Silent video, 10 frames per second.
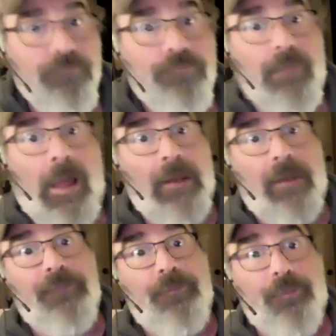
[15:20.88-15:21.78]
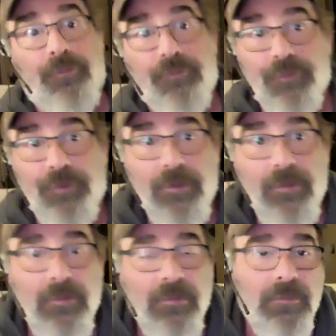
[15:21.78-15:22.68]
I love to prove it to you.
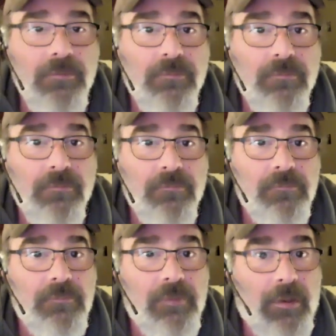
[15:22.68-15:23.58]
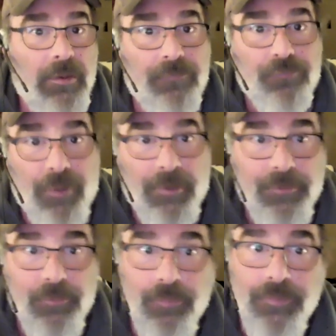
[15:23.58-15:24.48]
I tried
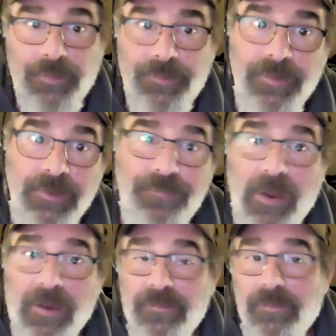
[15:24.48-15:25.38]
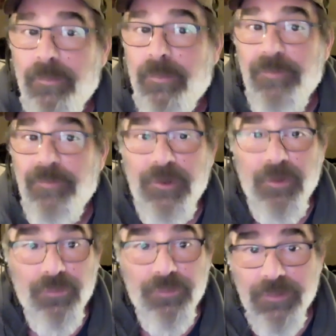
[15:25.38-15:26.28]
doing a C5 of my
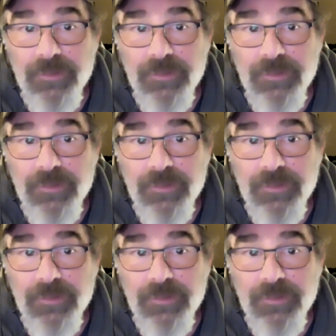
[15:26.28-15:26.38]
videos,